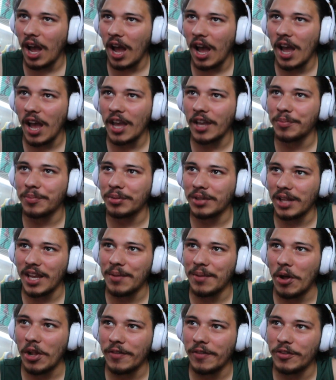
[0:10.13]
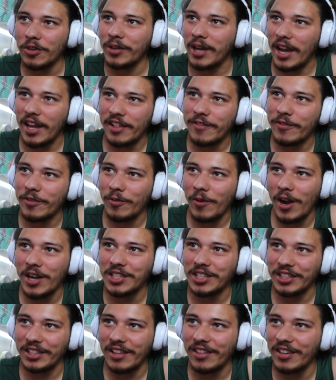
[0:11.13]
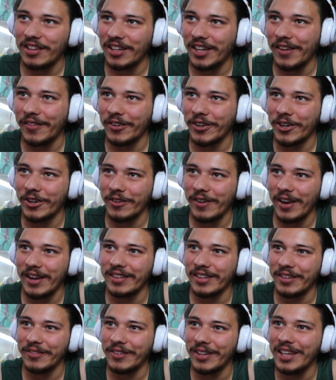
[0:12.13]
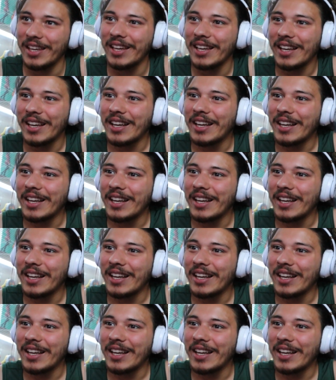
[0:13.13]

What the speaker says: I blame all of you guys for watching this and never correcting me.